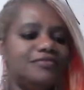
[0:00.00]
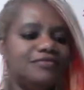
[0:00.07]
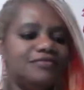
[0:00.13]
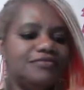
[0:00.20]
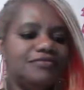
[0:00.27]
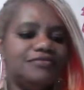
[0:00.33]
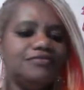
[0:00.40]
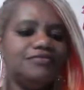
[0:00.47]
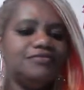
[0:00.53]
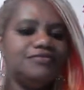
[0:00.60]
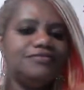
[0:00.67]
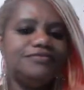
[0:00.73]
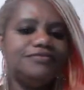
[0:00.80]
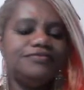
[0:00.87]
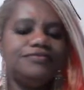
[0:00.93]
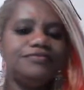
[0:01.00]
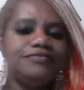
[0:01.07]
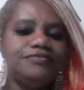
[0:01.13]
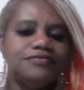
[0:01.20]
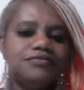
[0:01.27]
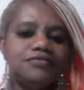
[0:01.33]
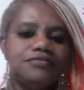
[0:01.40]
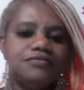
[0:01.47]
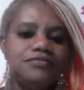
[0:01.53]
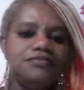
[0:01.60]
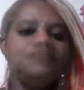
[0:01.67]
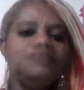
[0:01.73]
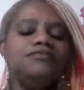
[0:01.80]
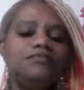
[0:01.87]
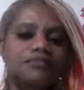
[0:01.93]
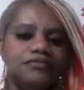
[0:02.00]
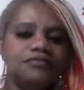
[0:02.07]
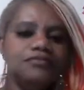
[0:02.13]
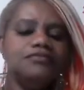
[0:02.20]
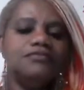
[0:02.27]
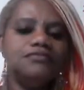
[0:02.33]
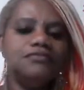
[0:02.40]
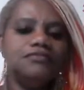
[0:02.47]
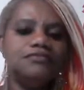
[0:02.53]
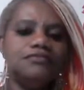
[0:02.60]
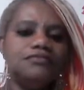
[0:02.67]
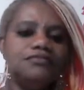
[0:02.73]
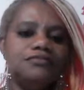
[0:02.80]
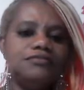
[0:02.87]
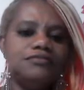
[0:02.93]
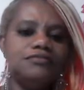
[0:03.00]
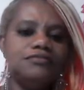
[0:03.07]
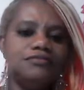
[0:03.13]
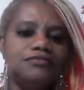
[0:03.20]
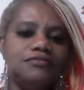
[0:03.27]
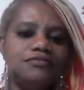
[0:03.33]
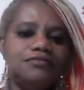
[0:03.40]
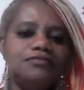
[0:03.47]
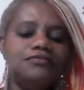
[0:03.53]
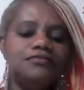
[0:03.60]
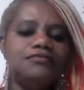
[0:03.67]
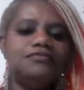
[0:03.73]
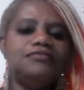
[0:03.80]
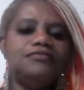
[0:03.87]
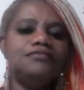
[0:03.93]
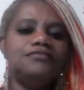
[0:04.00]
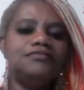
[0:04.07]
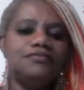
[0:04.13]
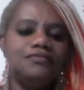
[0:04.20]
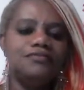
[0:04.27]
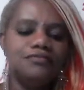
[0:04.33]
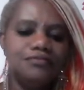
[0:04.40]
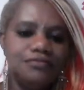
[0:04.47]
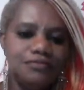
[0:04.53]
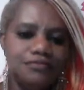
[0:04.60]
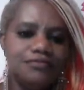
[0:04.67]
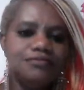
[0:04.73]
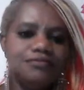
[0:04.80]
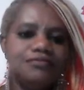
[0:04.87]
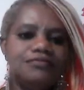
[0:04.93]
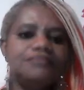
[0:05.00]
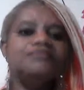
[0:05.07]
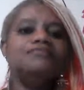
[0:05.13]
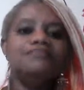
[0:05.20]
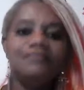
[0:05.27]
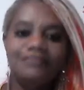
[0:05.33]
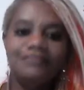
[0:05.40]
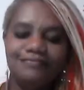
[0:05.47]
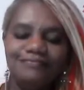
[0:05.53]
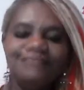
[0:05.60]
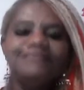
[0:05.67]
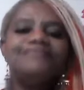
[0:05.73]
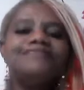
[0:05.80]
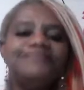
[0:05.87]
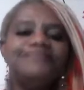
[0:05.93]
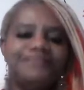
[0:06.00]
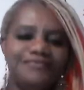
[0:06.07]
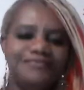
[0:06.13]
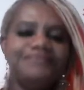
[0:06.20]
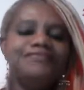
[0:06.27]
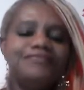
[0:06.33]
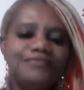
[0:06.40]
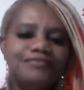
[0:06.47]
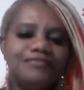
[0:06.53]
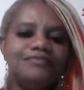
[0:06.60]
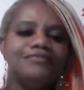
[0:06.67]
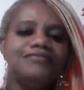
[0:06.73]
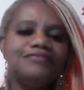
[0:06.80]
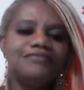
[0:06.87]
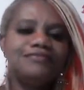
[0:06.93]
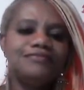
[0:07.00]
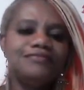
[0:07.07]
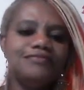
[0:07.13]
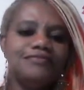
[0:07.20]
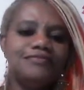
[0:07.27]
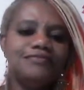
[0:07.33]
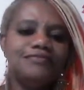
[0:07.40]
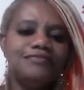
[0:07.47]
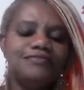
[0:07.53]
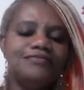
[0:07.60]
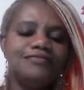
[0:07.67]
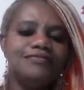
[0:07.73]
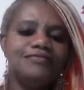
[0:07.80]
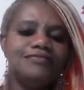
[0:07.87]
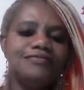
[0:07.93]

The person shown says nothing.